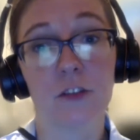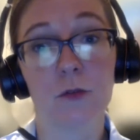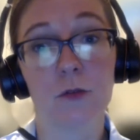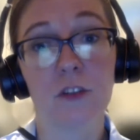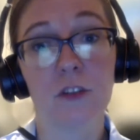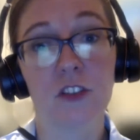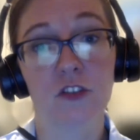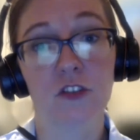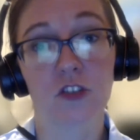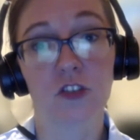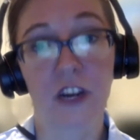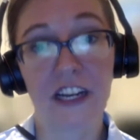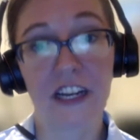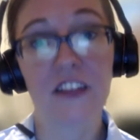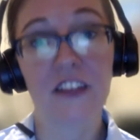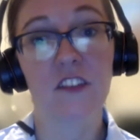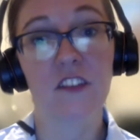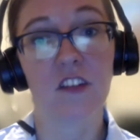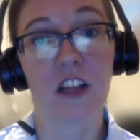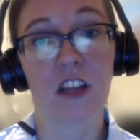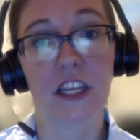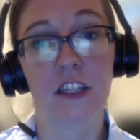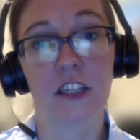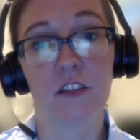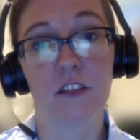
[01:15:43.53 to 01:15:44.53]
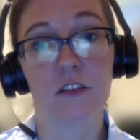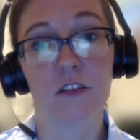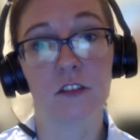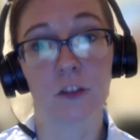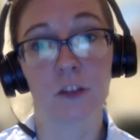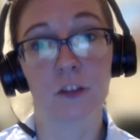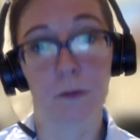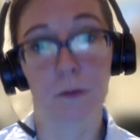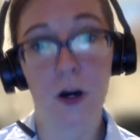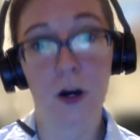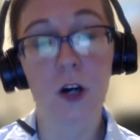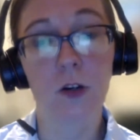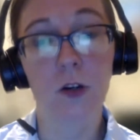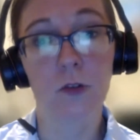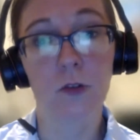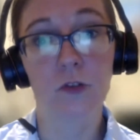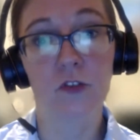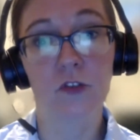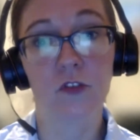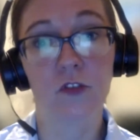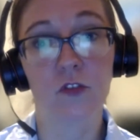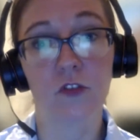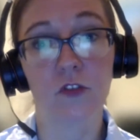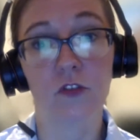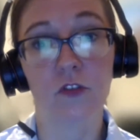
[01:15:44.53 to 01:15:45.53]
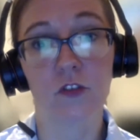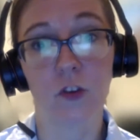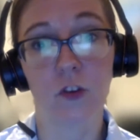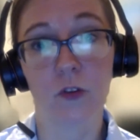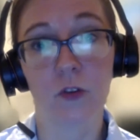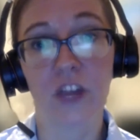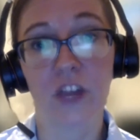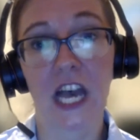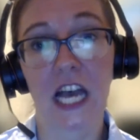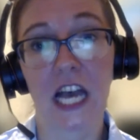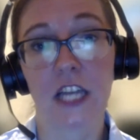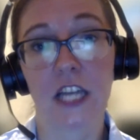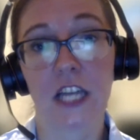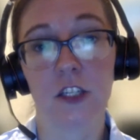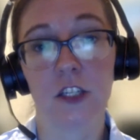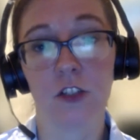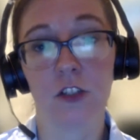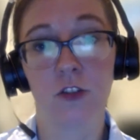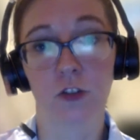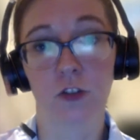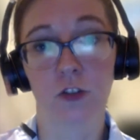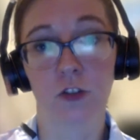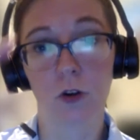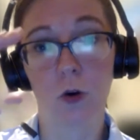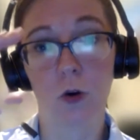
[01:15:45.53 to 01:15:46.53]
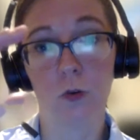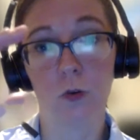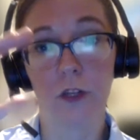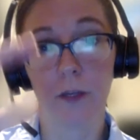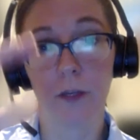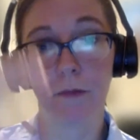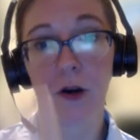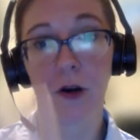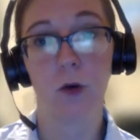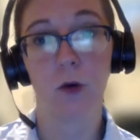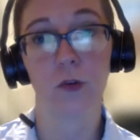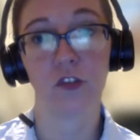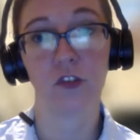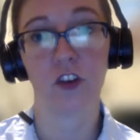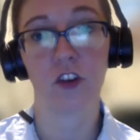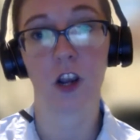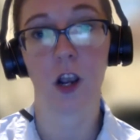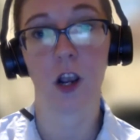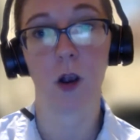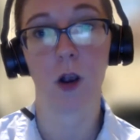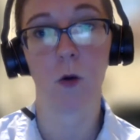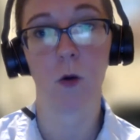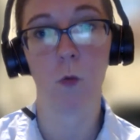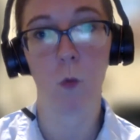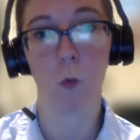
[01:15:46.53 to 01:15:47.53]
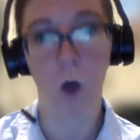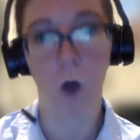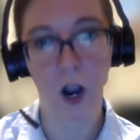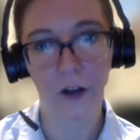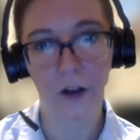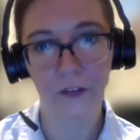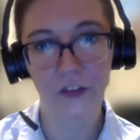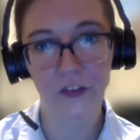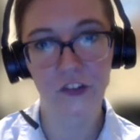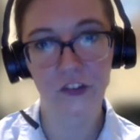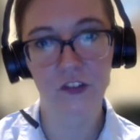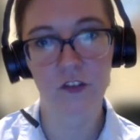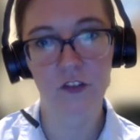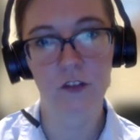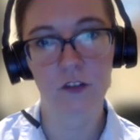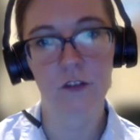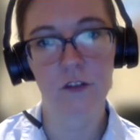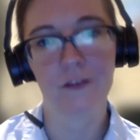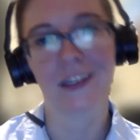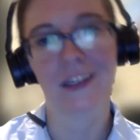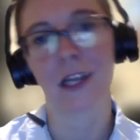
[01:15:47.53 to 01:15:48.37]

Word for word: You can translate your posts so that you're only posting once.